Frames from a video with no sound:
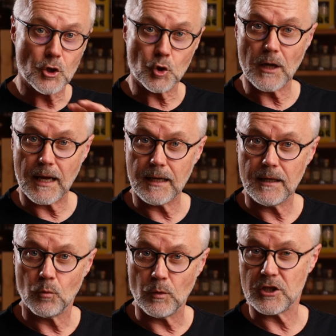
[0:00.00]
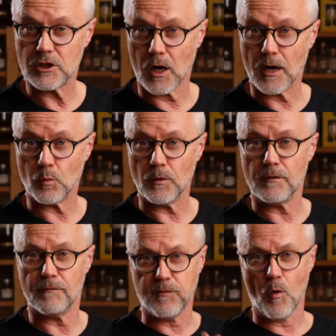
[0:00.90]
Today we start
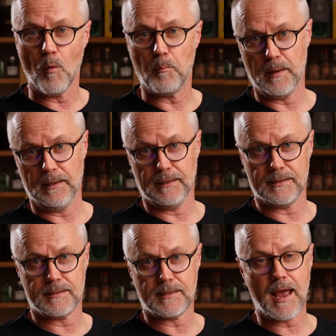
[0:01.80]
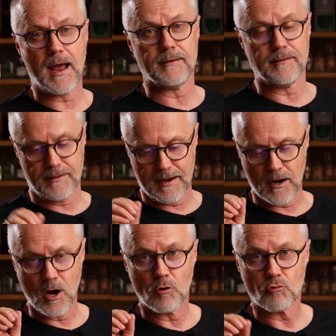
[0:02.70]
with 4 pillars and
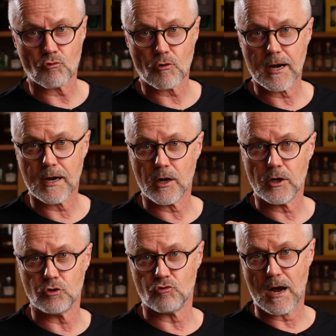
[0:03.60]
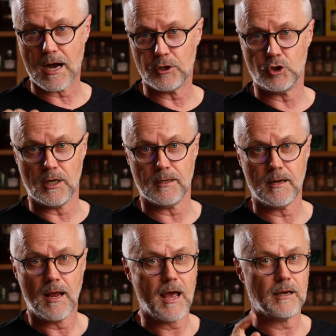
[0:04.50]
their rare dry gin.
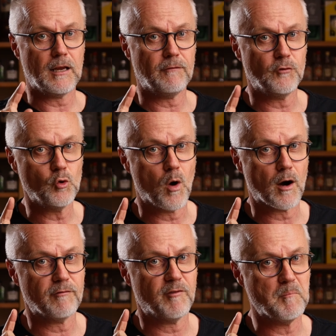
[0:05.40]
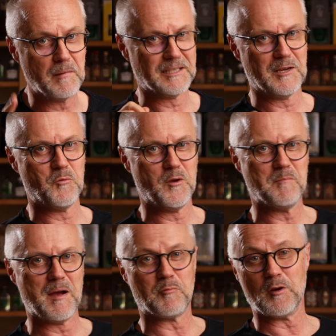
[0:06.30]
And if you are familiar with
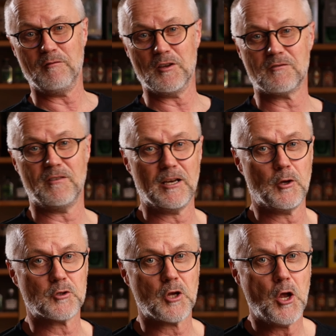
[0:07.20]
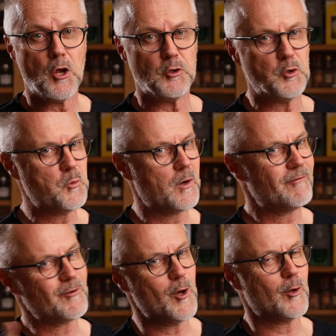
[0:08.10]
my previous videos, you will
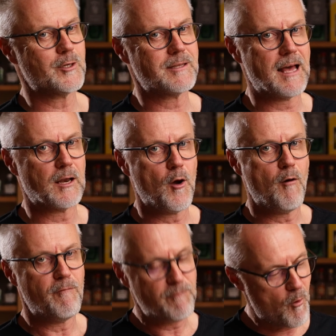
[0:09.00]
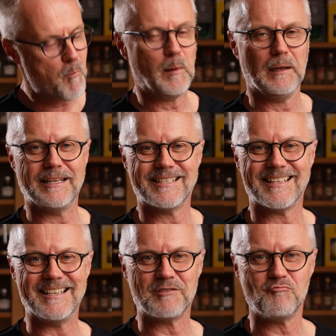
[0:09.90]
have noticed that 4 Pillars
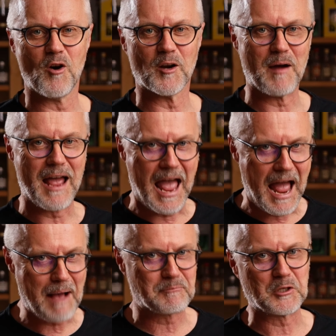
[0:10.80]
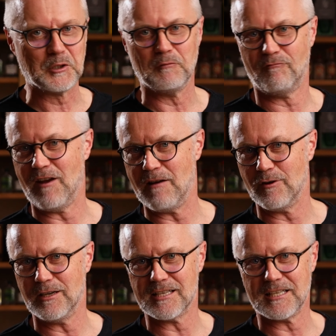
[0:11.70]
is one of my absolute
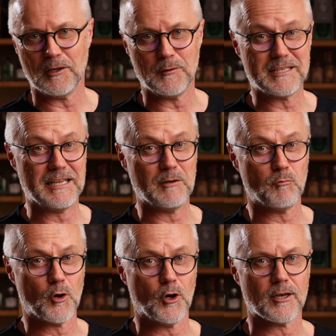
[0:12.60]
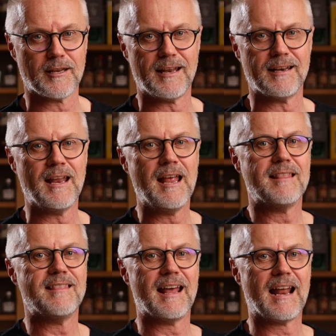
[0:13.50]
favorite distilleries in the world, and
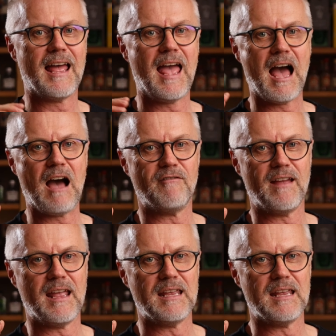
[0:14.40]
that I have